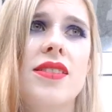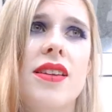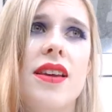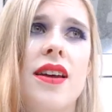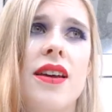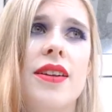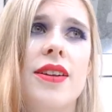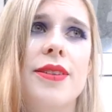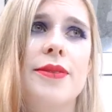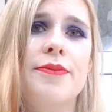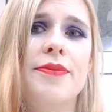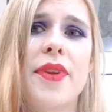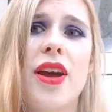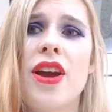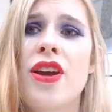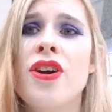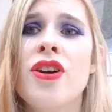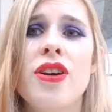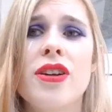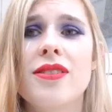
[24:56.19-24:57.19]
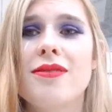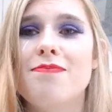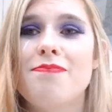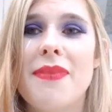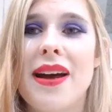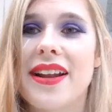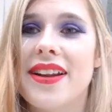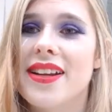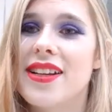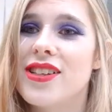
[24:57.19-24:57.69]
I couldn't
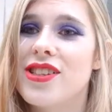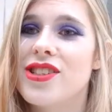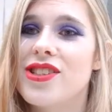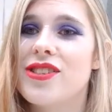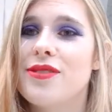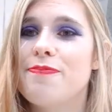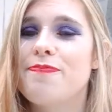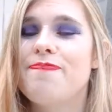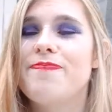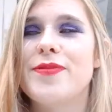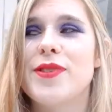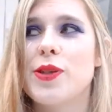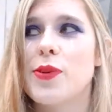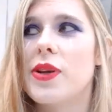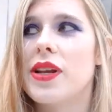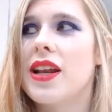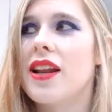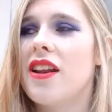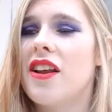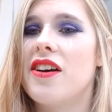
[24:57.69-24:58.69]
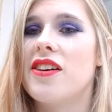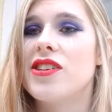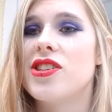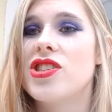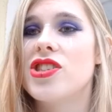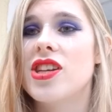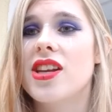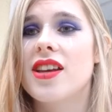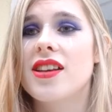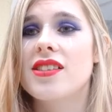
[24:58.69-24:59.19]
manage doing it
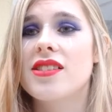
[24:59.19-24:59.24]
last year,